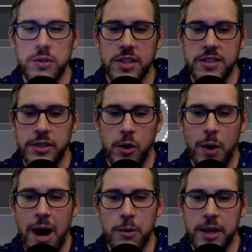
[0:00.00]
Dingo
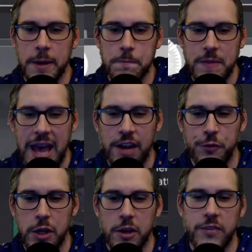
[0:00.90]
Howling, and if
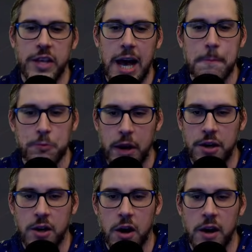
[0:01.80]
we look at the upgrade
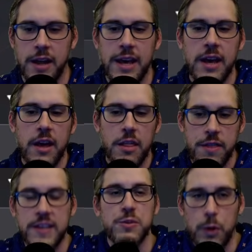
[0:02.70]
card,
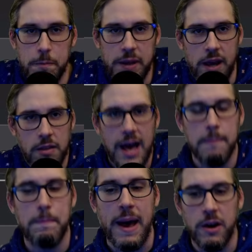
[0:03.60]
this would be a
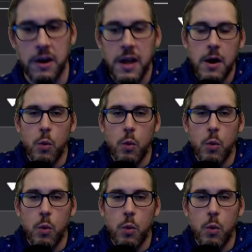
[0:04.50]
lot better.